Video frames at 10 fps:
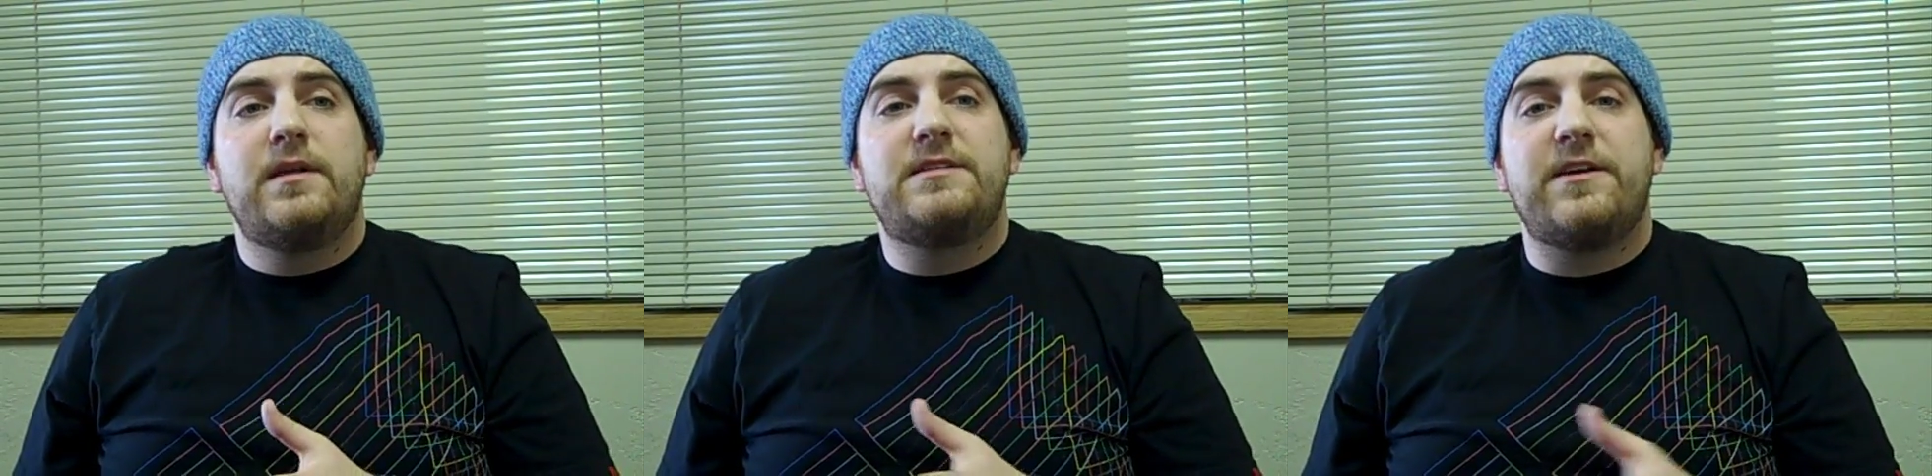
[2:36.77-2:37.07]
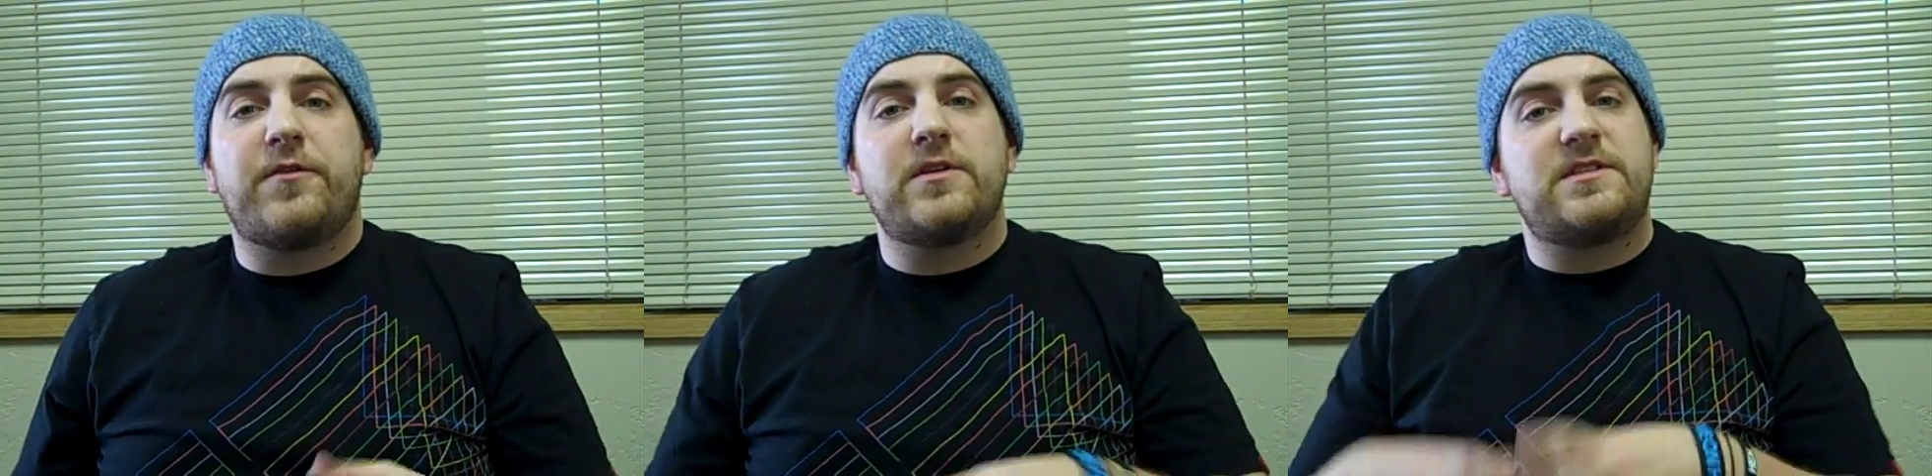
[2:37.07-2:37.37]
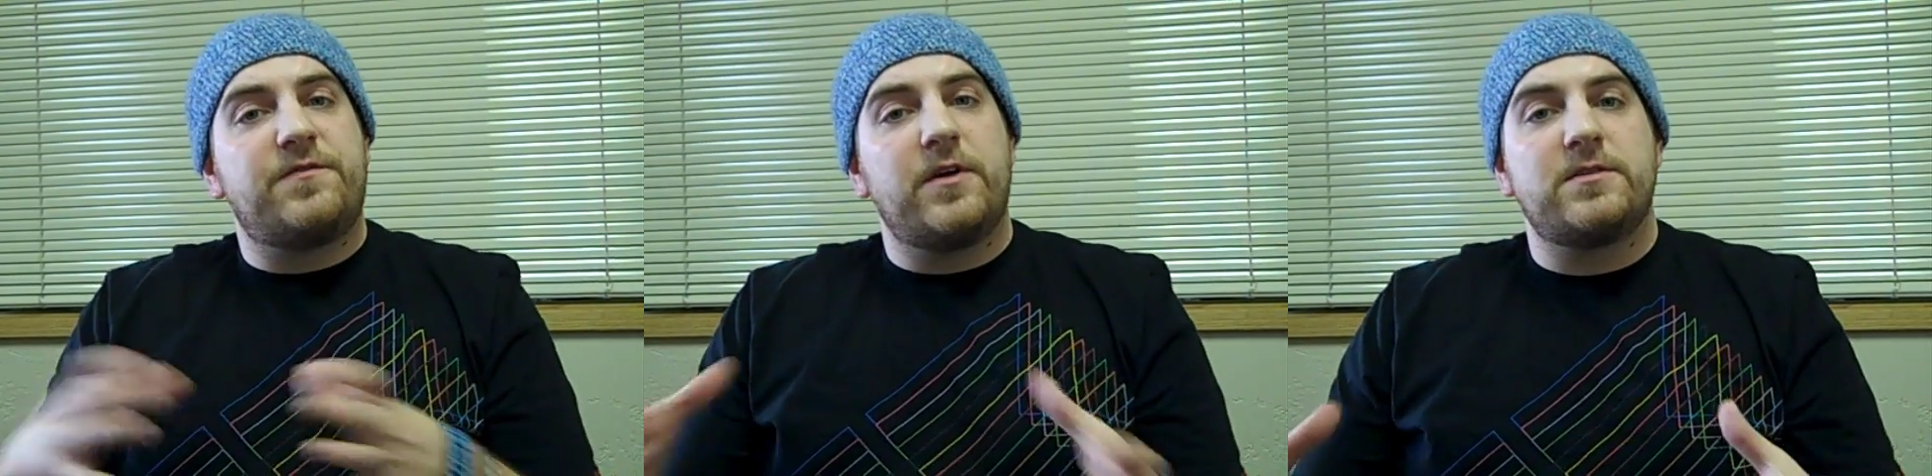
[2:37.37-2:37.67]
different
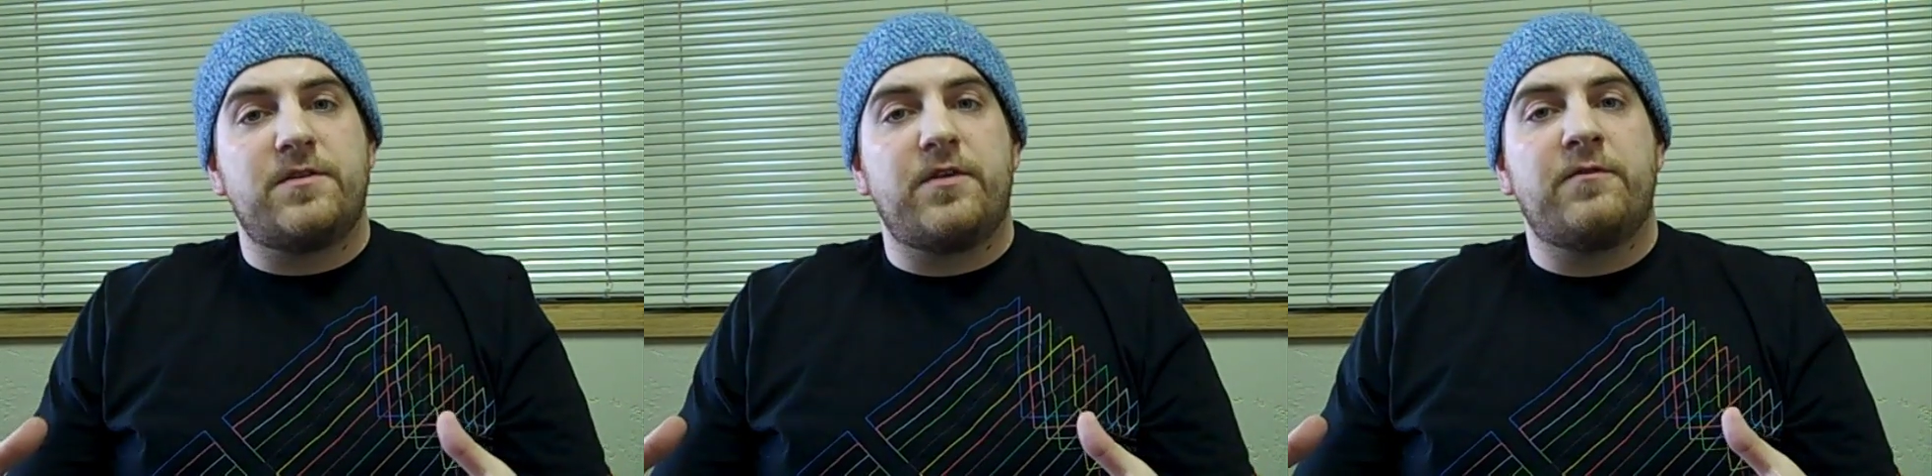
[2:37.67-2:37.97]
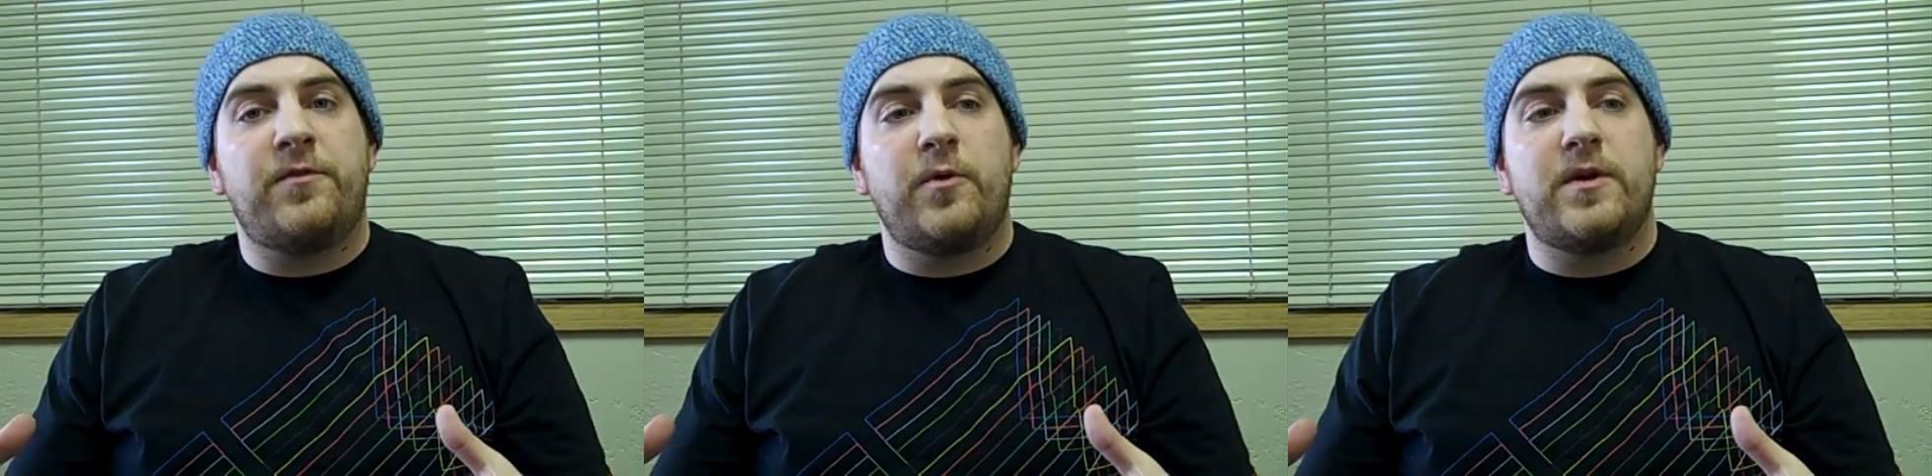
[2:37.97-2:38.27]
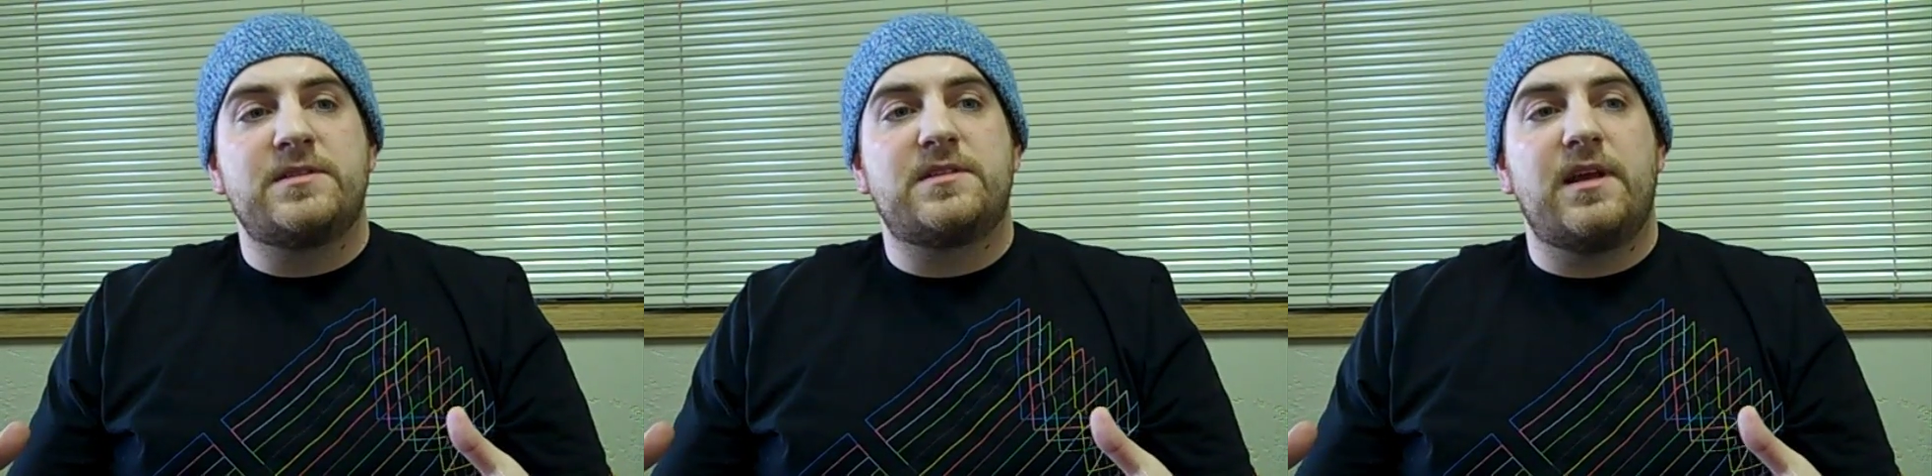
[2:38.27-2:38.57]
spheres of
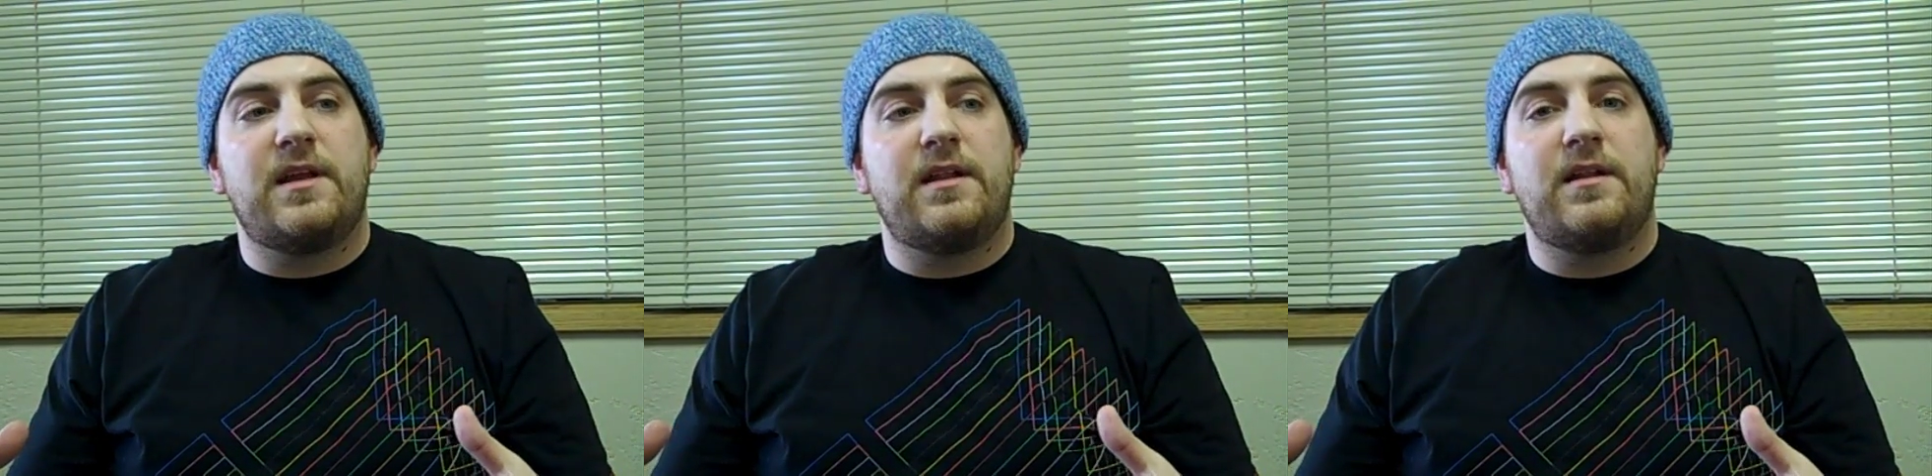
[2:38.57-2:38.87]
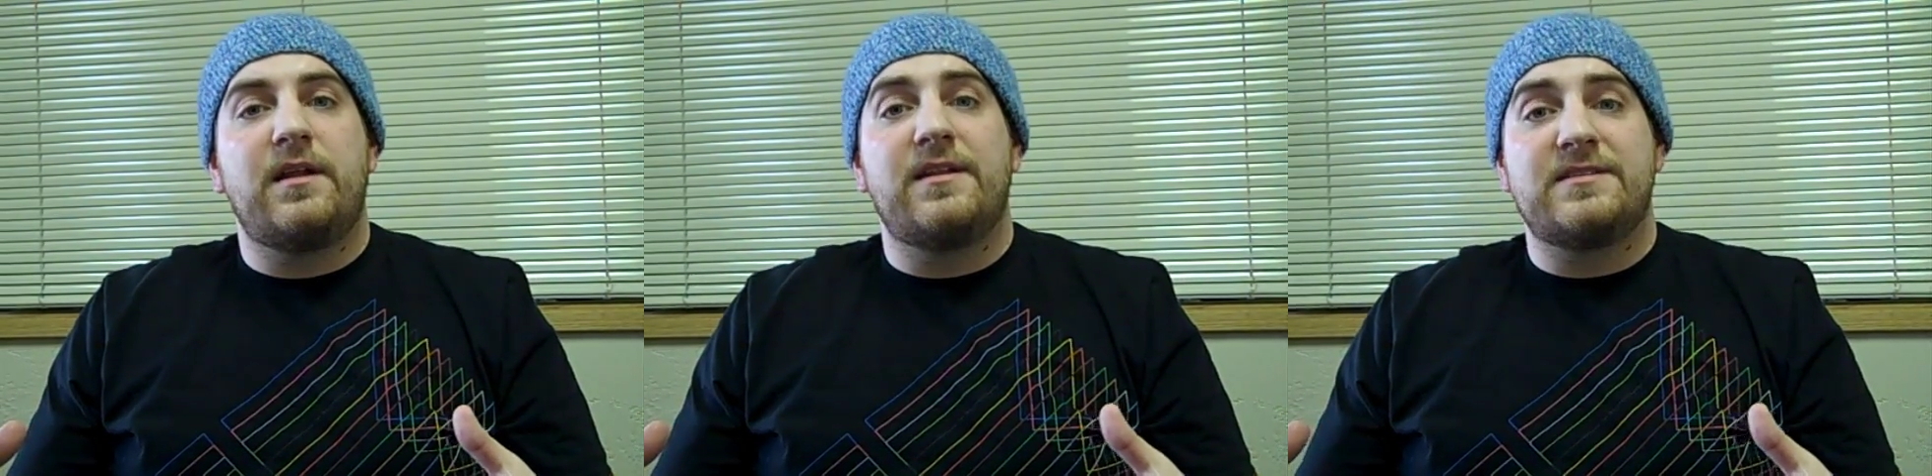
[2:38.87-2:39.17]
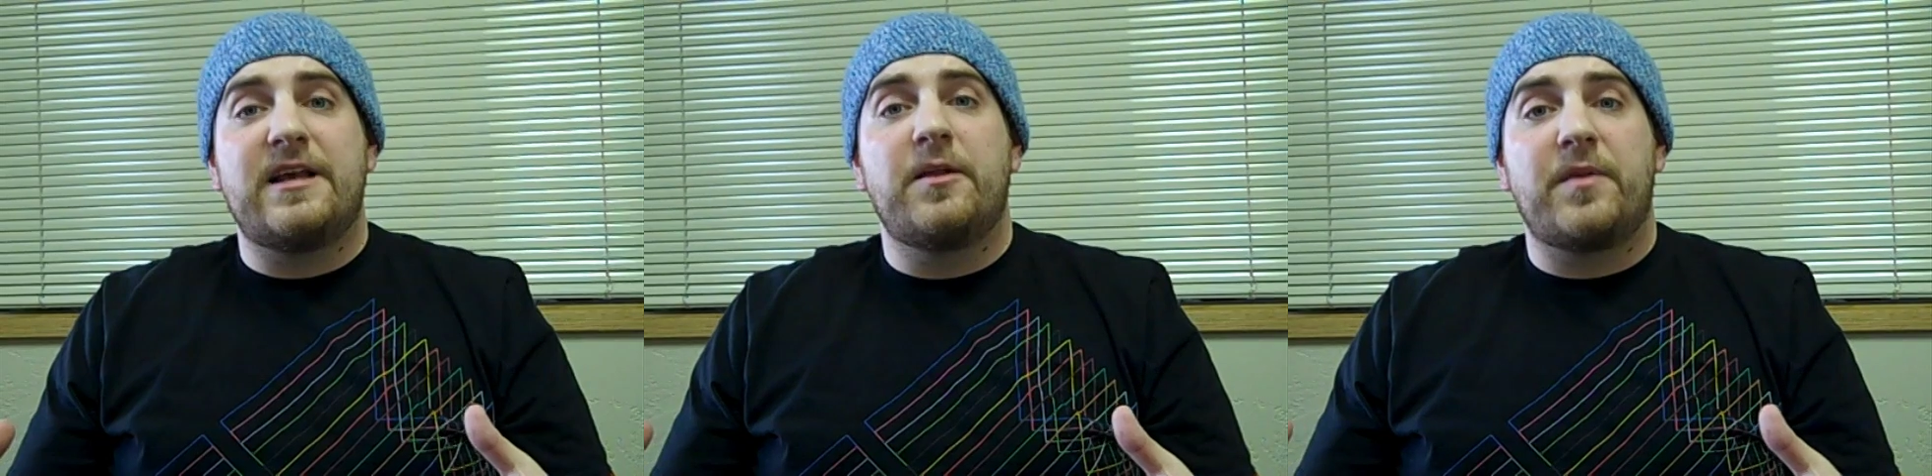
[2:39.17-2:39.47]
influence in the
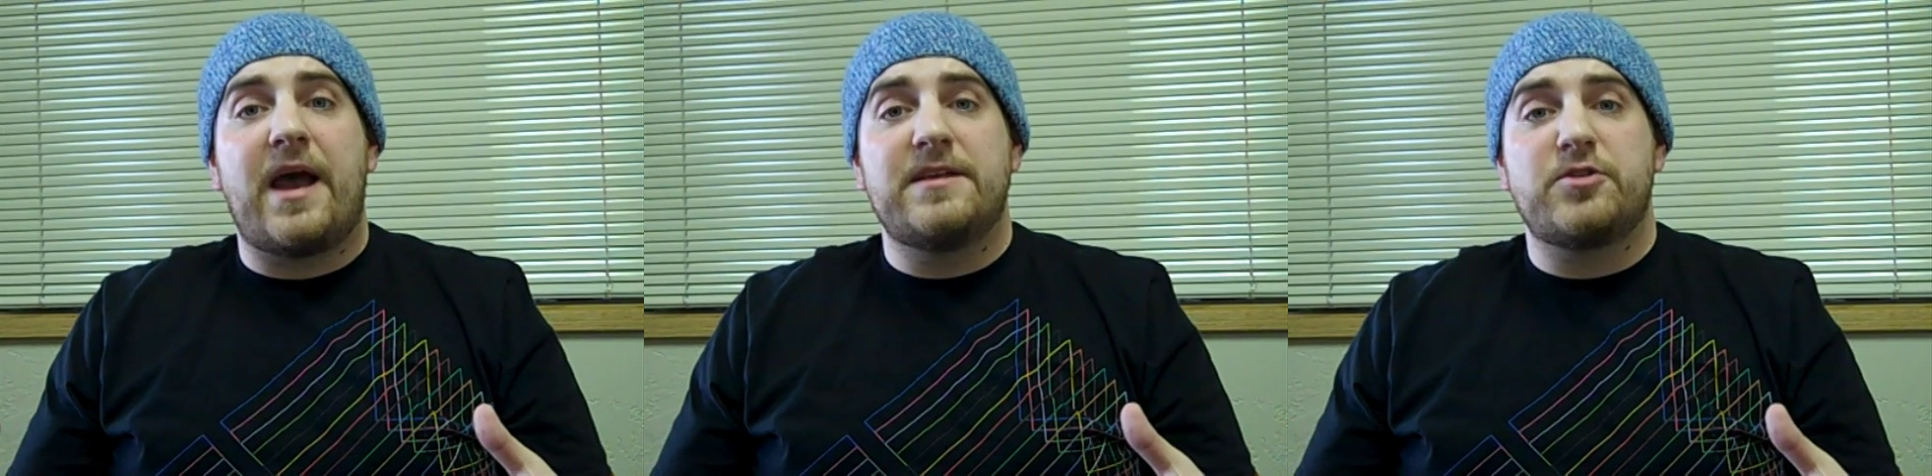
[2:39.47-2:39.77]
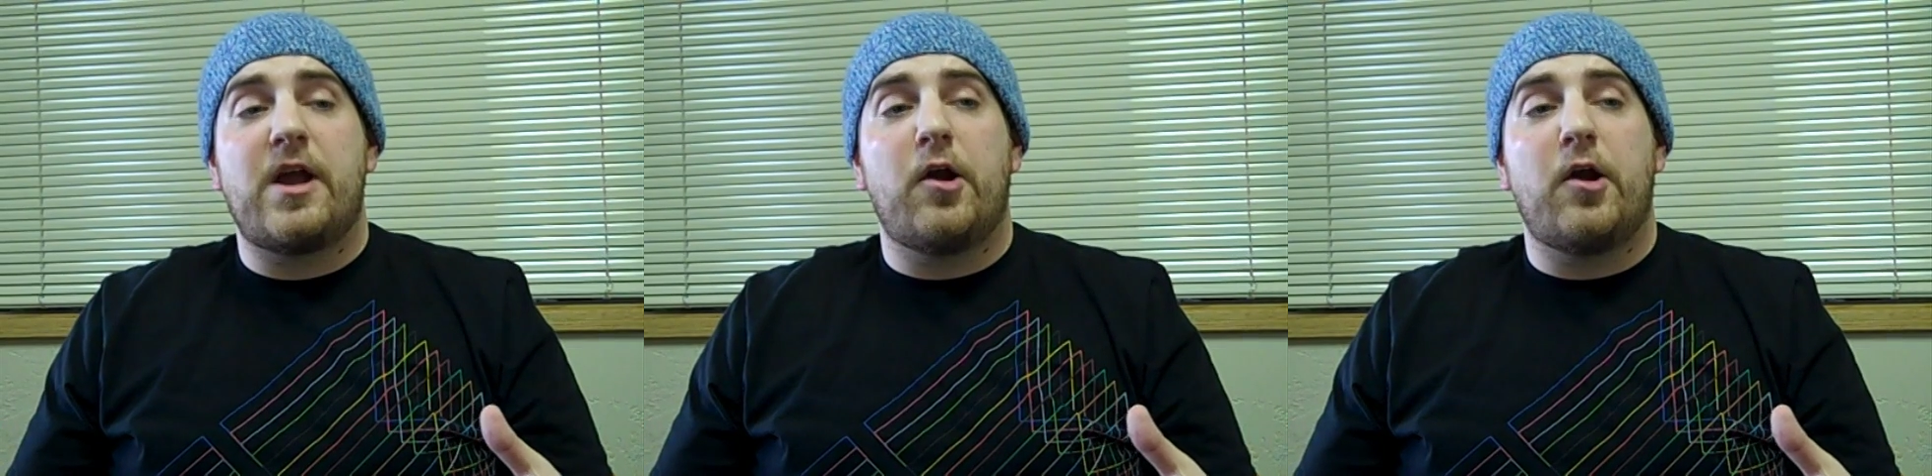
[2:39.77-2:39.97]
Salem-Keizer